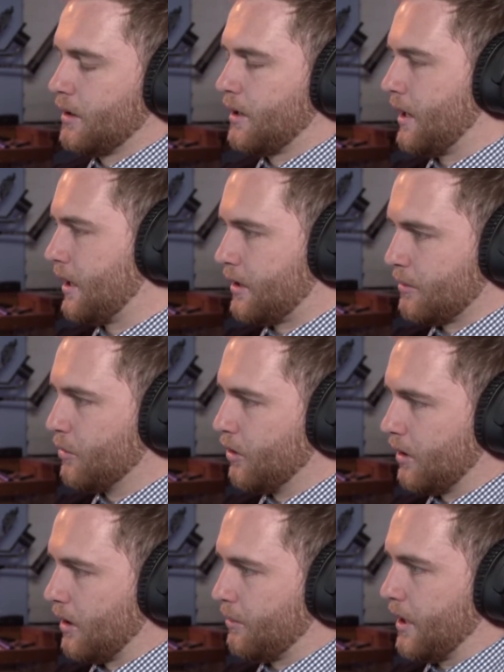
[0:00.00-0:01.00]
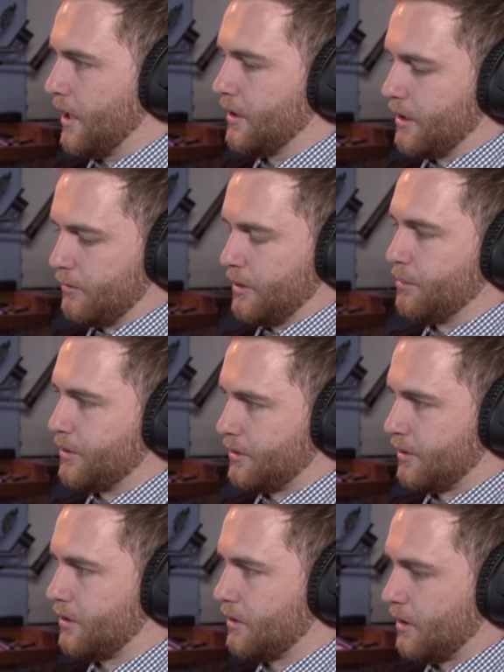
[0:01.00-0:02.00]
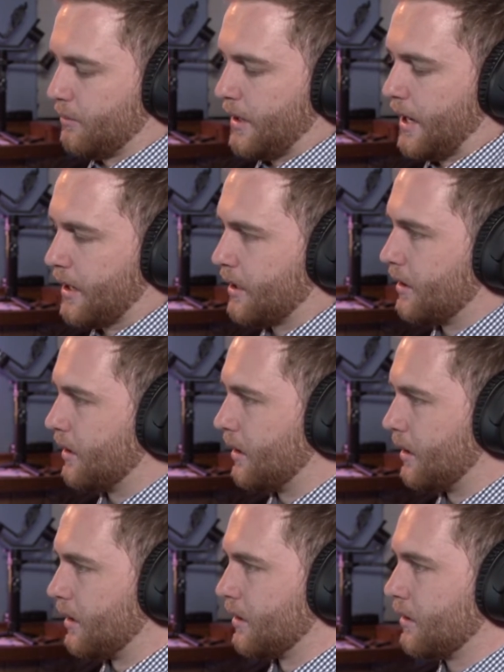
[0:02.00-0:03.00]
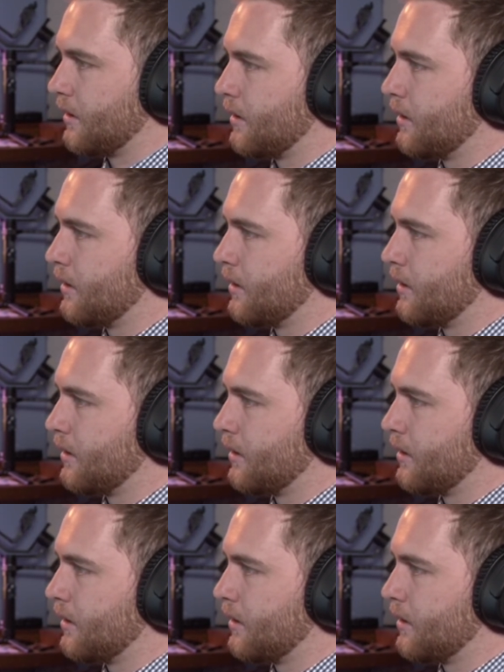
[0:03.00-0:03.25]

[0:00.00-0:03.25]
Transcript: cut them all up, and then reposition them back in